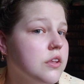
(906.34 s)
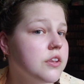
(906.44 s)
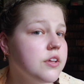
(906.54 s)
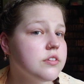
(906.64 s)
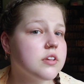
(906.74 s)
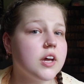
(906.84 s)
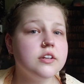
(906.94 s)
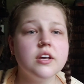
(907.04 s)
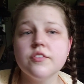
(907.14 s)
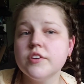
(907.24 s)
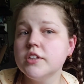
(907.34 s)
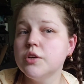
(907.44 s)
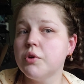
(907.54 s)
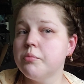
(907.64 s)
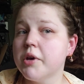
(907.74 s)
This side definitely
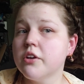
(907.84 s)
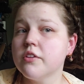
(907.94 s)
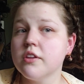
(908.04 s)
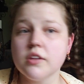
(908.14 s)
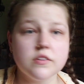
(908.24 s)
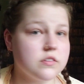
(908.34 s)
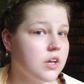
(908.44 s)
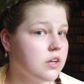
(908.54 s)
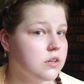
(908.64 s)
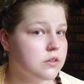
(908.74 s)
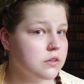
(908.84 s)
went better than this side.